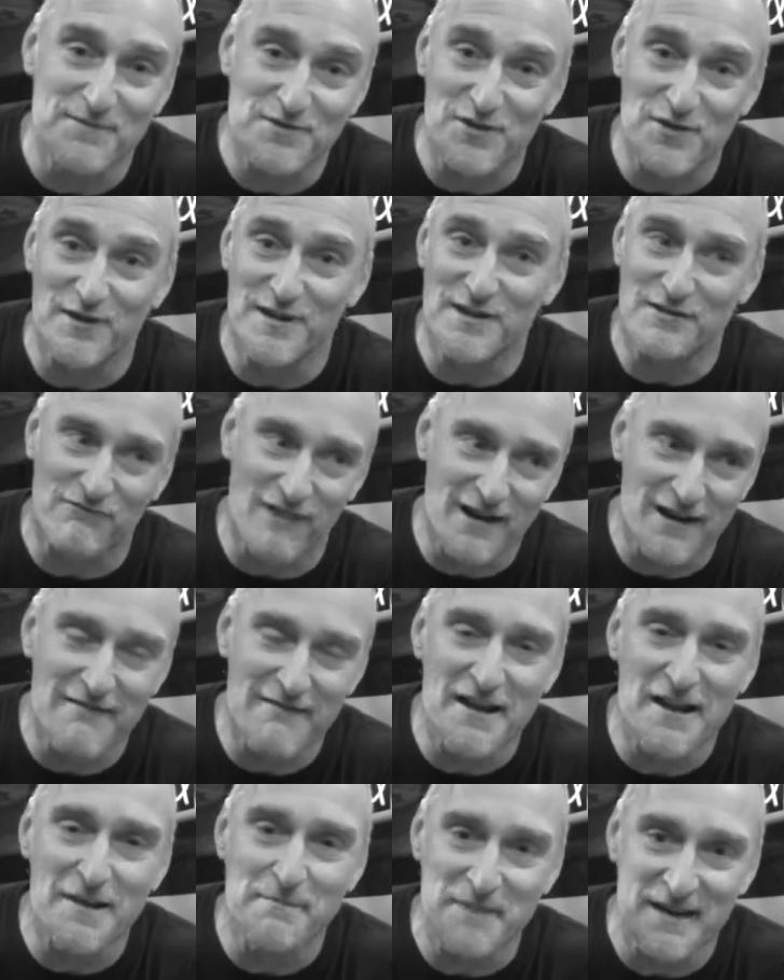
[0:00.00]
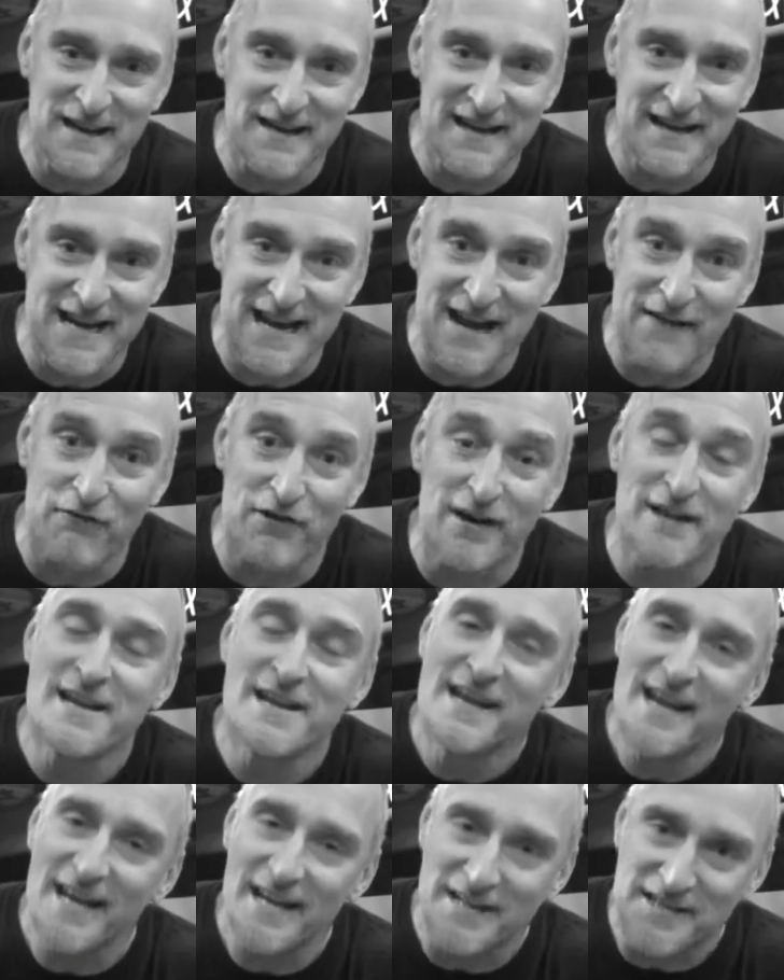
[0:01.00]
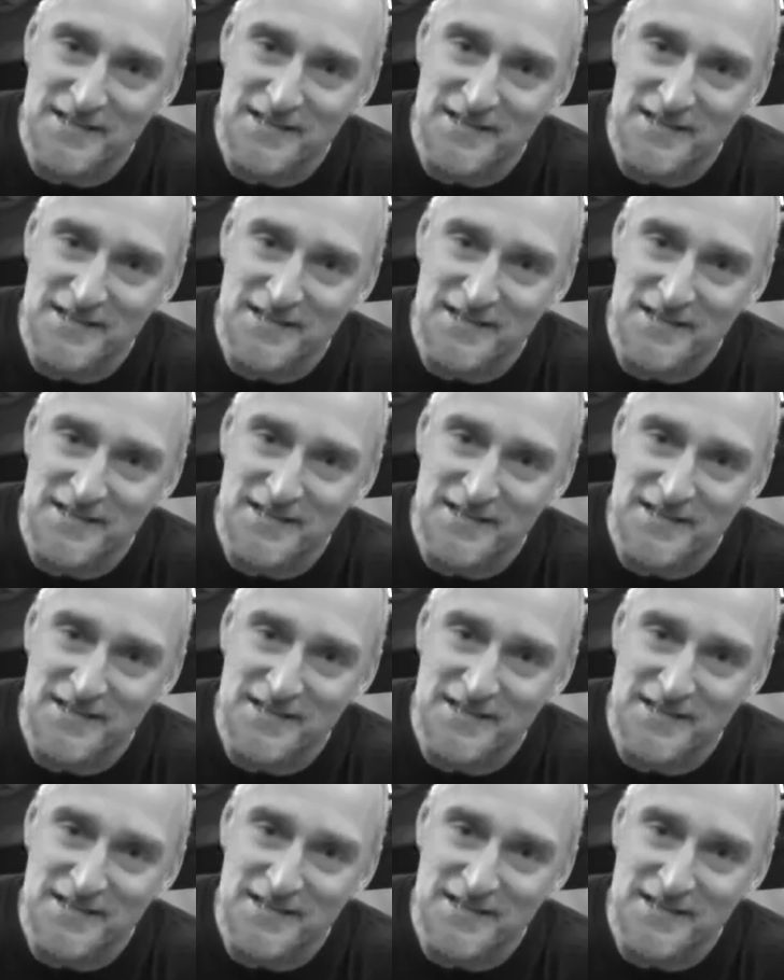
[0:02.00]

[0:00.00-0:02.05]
So he's running around the pit, hitting everyone, and